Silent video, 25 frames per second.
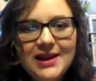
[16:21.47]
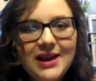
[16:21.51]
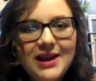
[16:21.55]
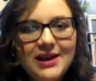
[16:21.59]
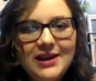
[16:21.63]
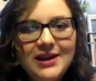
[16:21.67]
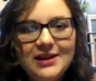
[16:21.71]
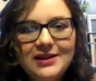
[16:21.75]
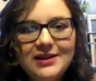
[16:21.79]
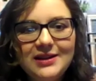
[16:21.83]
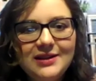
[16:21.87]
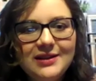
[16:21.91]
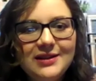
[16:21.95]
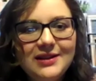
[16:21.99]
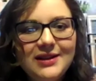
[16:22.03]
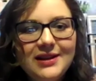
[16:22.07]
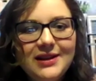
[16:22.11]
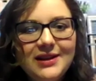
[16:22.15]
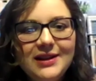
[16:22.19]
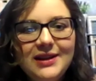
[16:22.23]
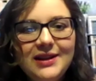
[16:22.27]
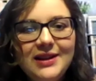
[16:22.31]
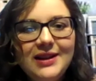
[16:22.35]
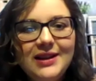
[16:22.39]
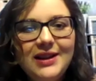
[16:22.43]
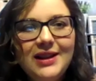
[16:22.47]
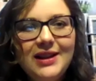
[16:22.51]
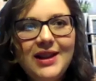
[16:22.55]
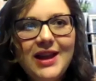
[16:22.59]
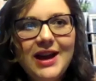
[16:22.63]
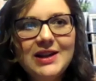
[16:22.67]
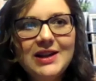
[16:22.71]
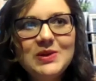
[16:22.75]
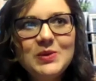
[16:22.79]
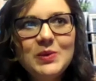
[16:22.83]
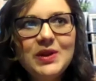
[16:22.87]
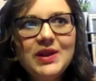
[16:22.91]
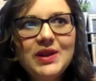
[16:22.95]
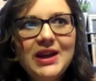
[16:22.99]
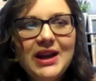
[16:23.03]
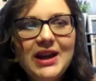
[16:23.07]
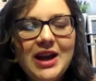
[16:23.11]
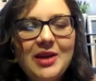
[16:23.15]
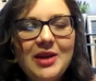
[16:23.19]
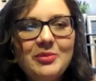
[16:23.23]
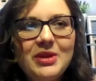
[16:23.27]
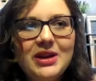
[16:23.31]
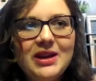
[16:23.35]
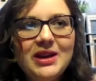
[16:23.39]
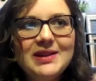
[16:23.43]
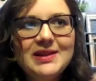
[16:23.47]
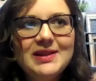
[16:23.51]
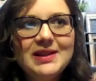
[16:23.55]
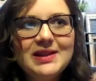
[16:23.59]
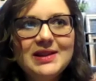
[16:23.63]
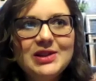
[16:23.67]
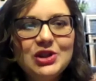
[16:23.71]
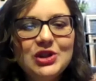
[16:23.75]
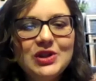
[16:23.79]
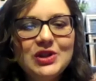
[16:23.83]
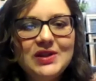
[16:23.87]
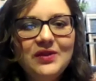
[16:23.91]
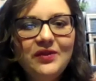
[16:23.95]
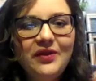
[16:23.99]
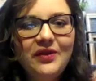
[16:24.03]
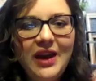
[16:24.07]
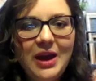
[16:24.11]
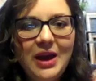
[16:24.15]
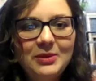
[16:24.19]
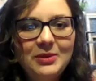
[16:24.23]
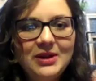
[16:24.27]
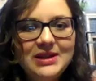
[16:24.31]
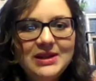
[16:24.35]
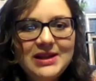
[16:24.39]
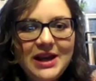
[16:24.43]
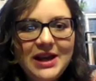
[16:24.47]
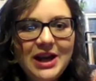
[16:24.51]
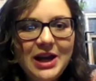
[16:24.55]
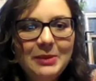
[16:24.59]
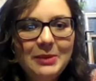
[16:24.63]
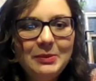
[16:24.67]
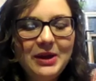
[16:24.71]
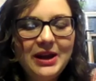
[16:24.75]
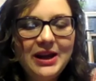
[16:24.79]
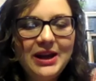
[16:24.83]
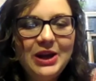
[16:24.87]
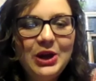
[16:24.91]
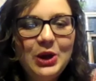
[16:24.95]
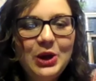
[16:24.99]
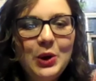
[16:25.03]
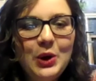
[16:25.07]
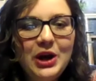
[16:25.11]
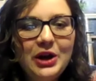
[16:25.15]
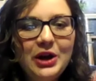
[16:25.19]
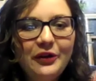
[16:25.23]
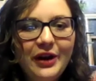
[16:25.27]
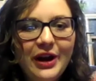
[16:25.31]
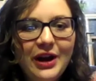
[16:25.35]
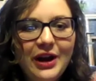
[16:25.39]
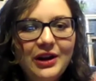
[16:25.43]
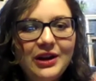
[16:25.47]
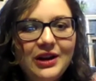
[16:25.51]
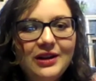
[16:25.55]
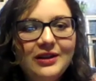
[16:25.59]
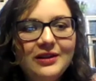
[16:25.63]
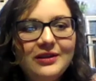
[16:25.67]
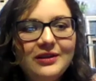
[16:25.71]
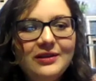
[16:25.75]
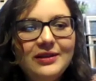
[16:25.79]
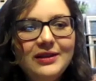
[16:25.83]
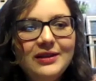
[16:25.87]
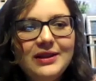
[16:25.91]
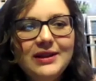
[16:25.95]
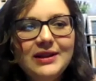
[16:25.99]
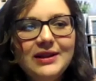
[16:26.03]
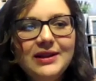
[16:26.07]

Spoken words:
And that's one thing I miss is just family time, like going around and